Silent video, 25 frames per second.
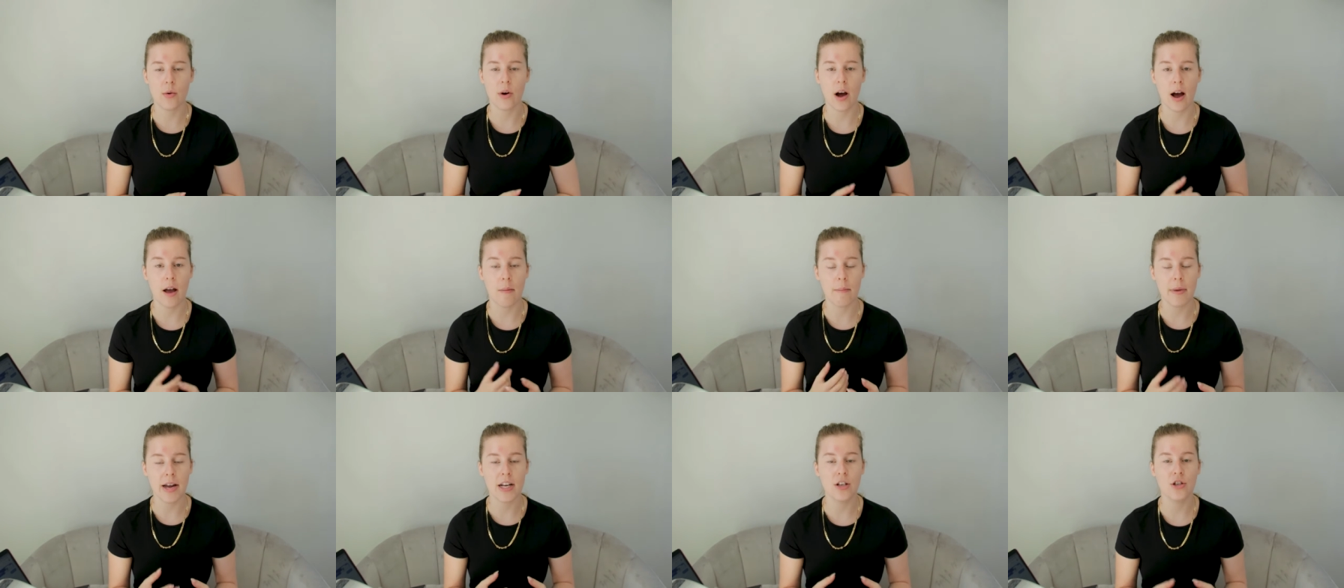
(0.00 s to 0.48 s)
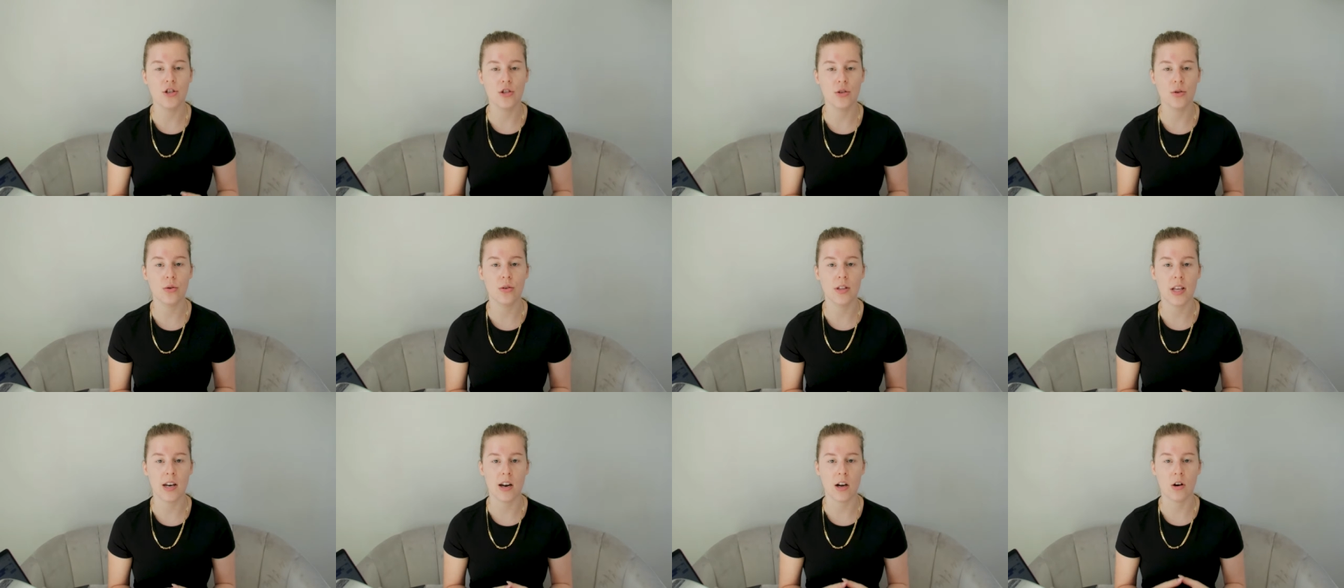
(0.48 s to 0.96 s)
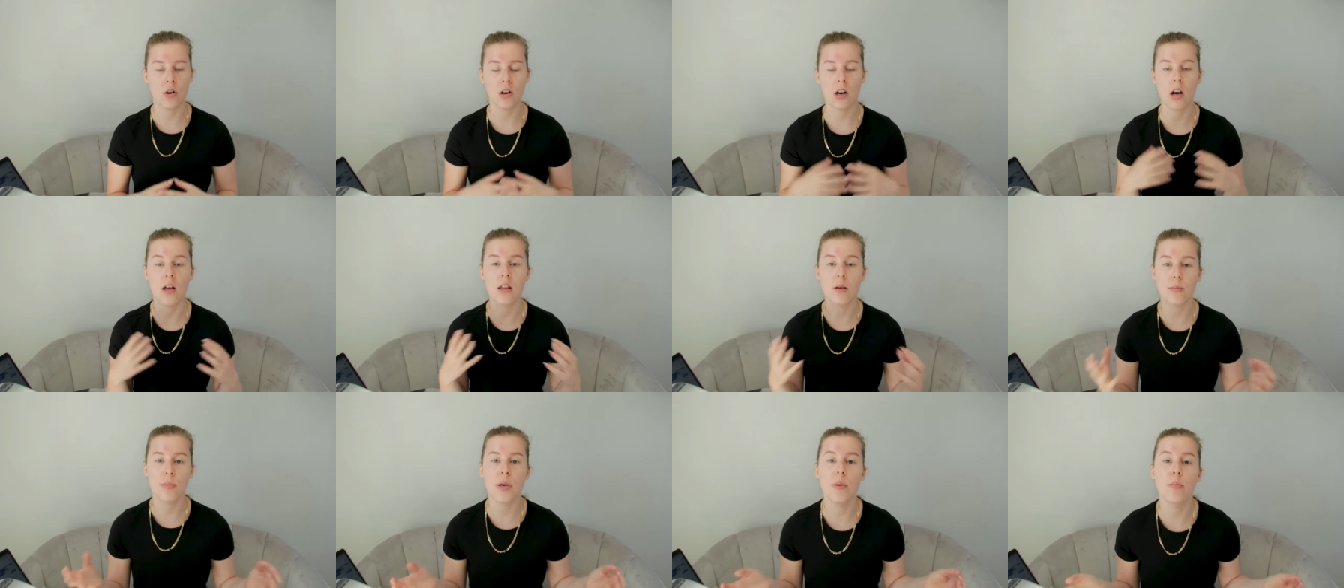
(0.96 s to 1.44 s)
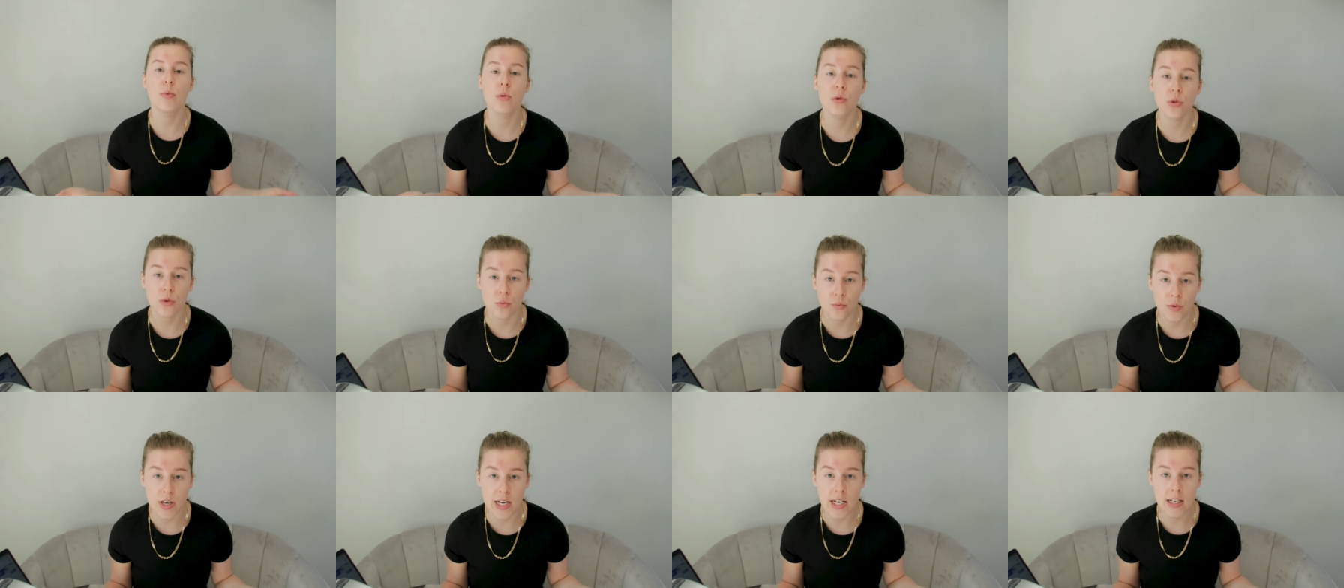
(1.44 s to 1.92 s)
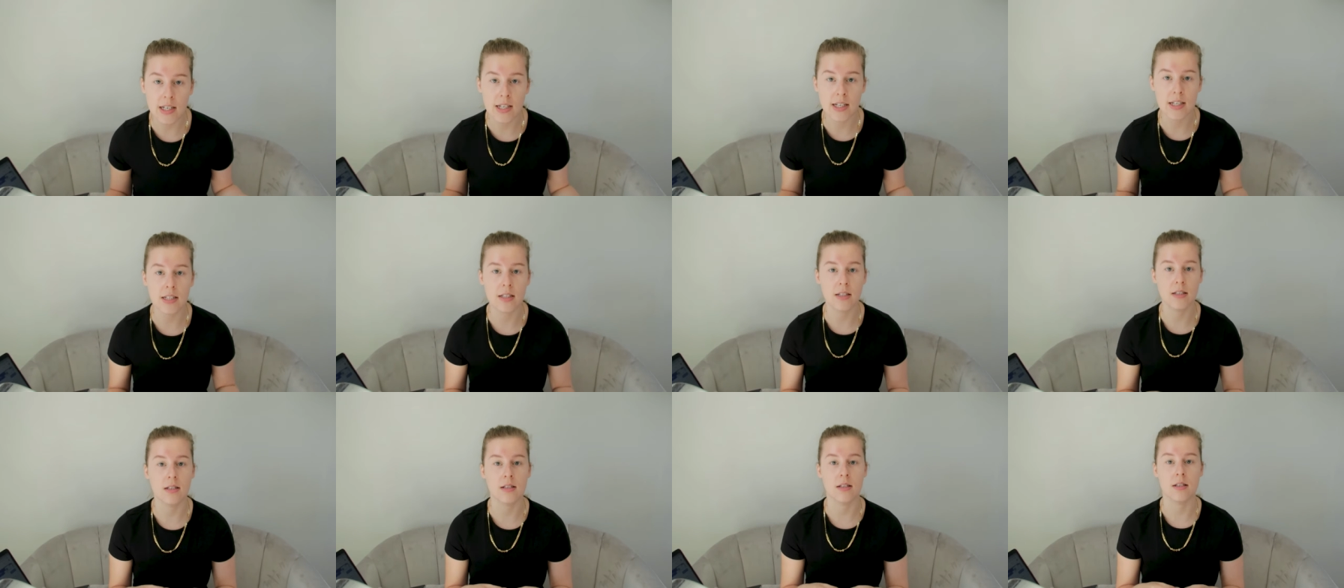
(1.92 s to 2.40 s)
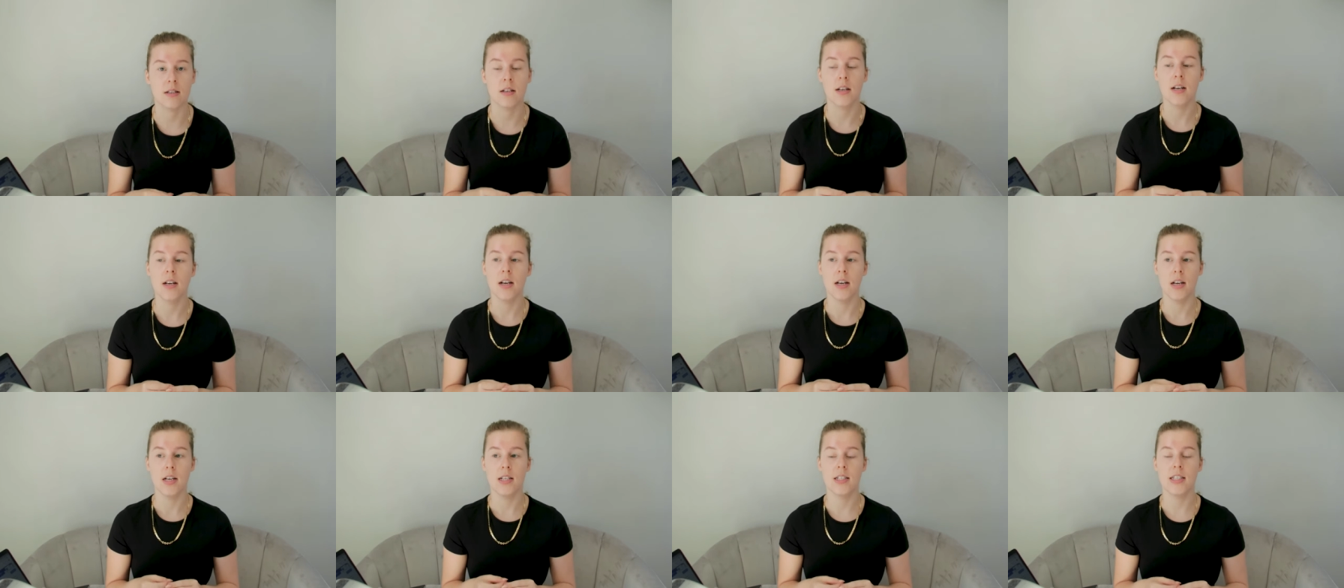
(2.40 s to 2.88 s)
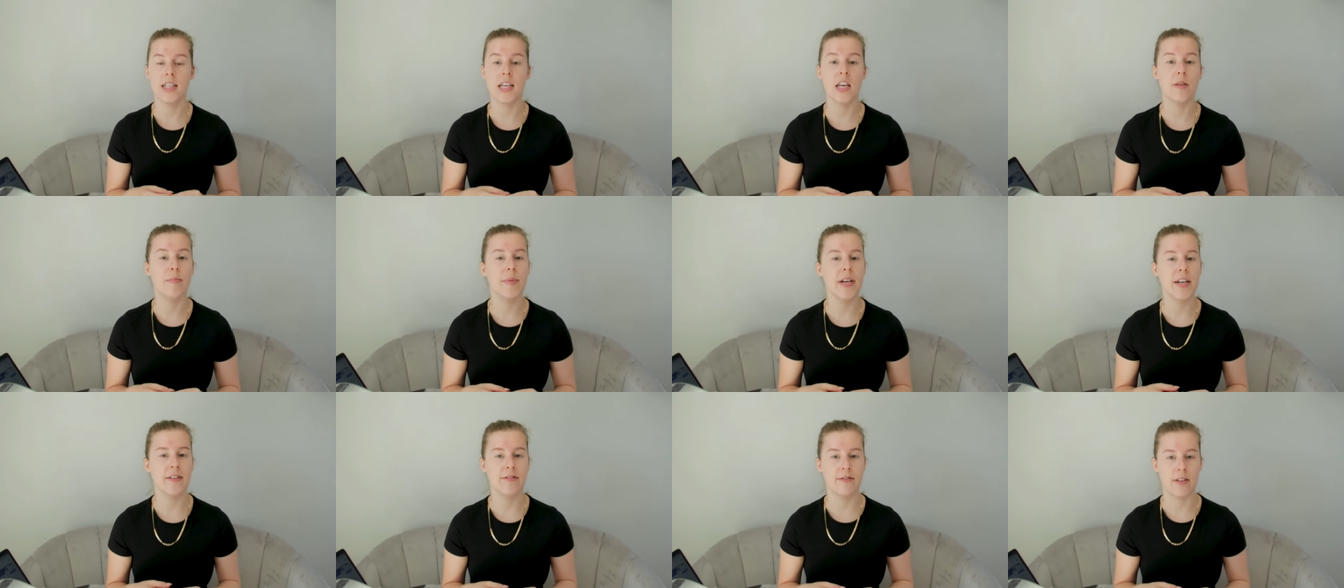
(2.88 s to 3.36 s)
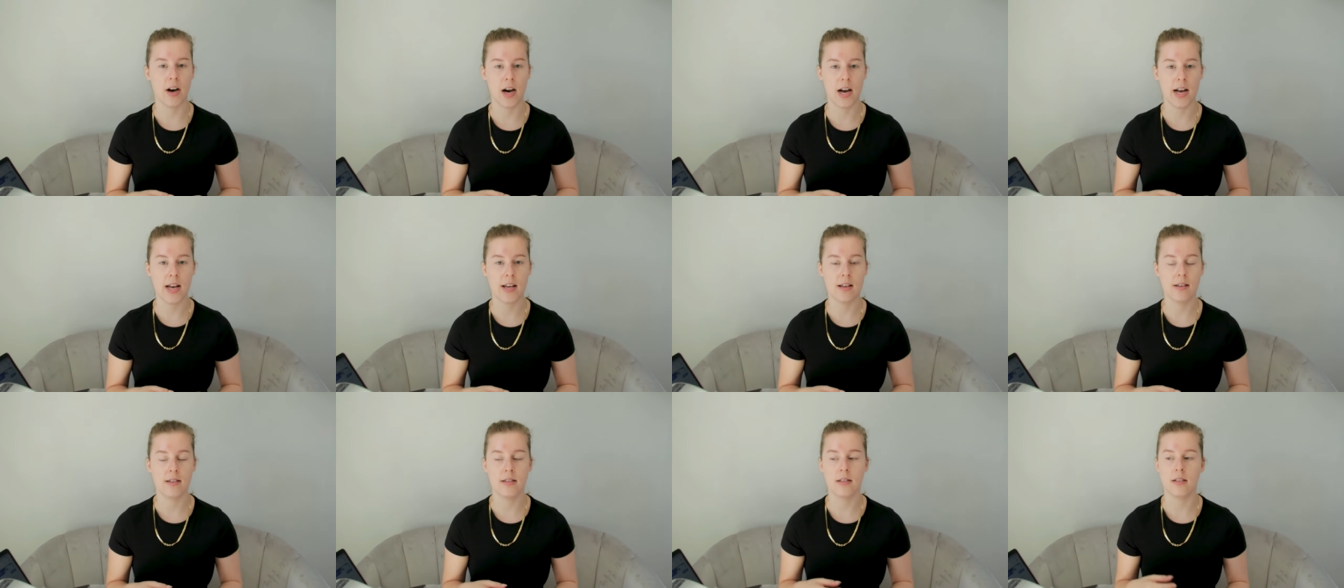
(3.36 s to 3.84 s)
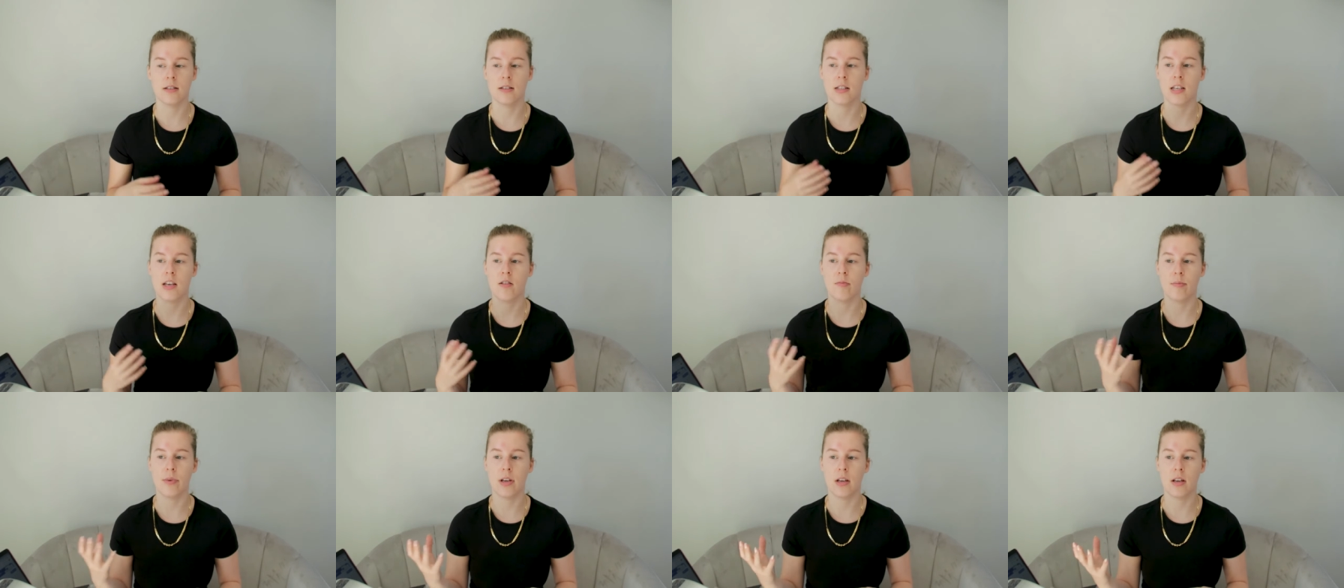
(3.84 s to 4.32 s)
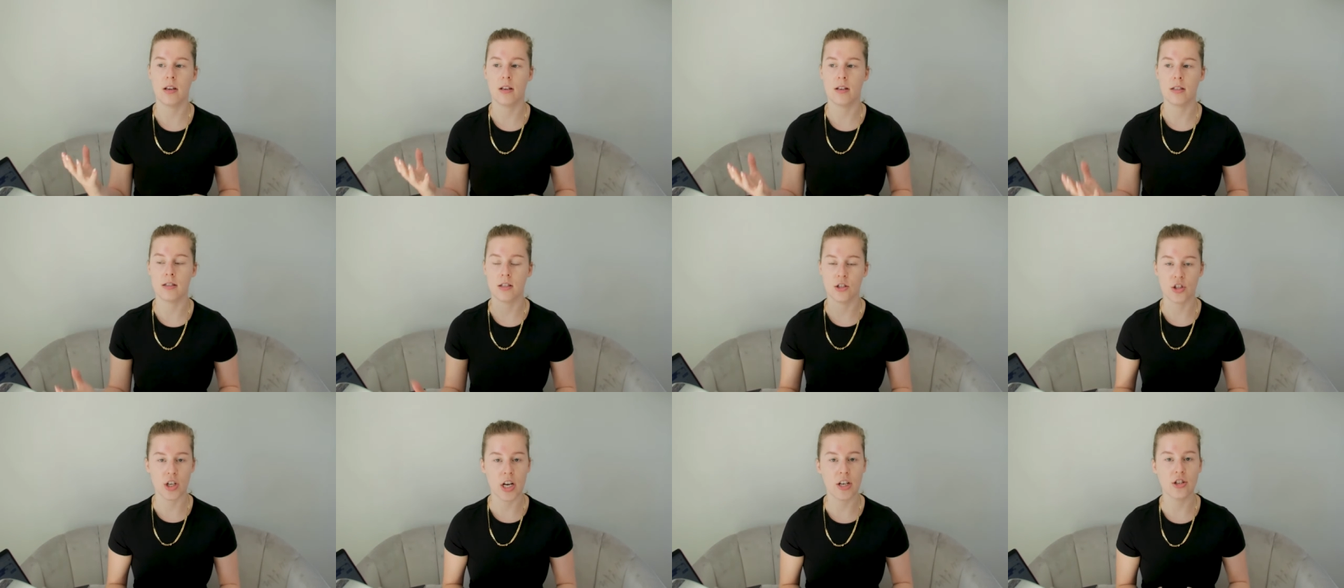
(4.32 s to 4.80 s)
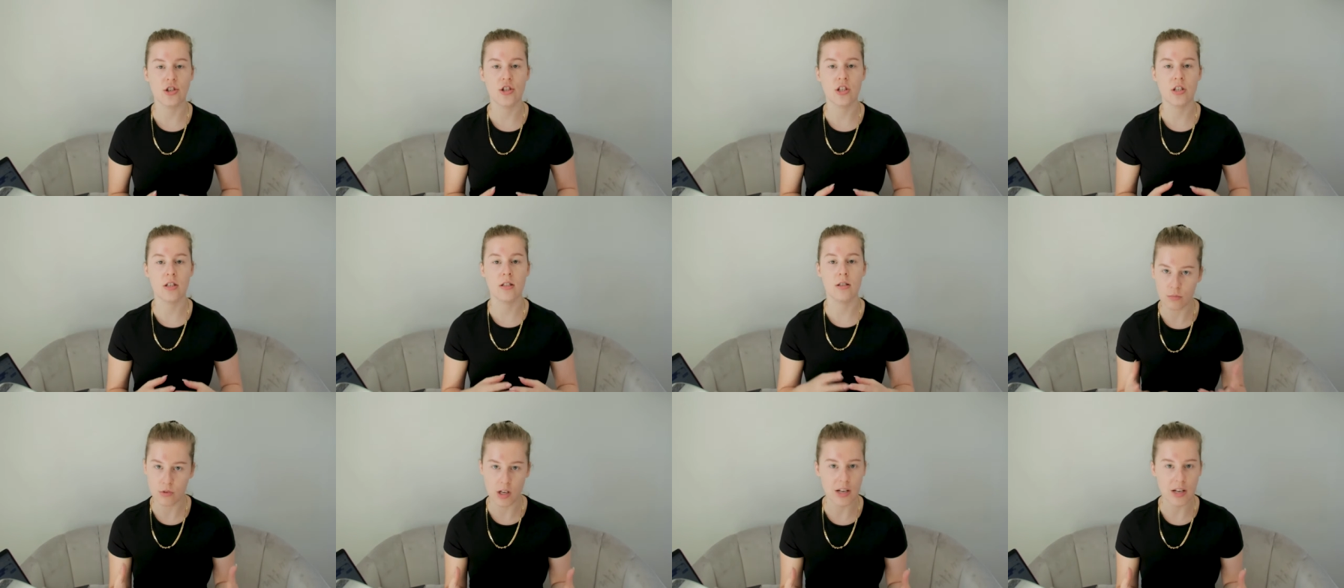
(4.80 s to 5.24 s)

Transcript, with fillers: I made sure that I got other people to read it and to give me advice and to give me suggestions.